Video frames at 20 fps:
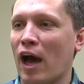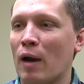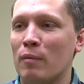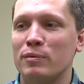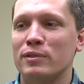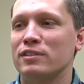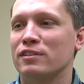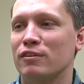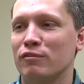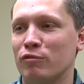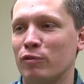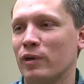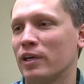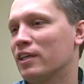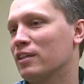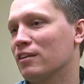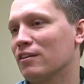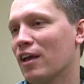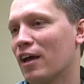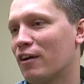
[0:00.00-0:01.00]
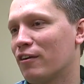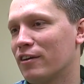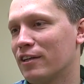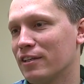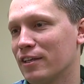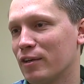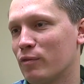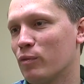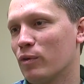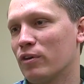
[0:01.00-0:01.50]
the opposite of winning the
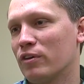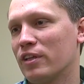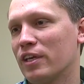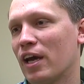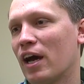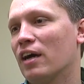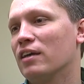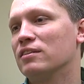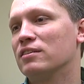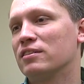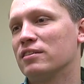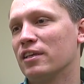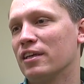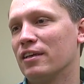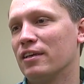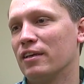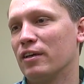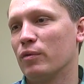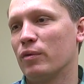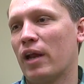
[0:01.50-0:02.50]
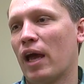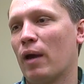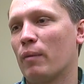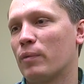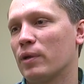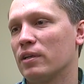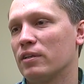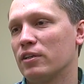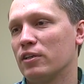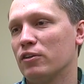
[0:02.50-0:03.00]
lottery. Like, what are the odds that it would
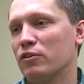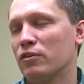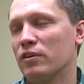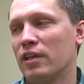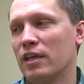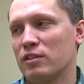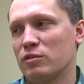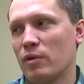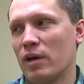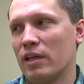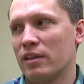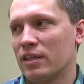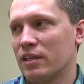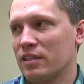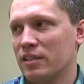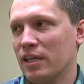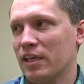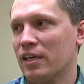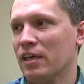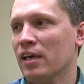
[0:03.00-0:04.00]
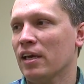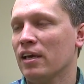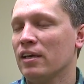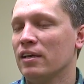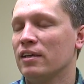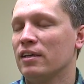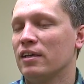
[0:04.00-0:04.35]
happen to you? And that's why I think like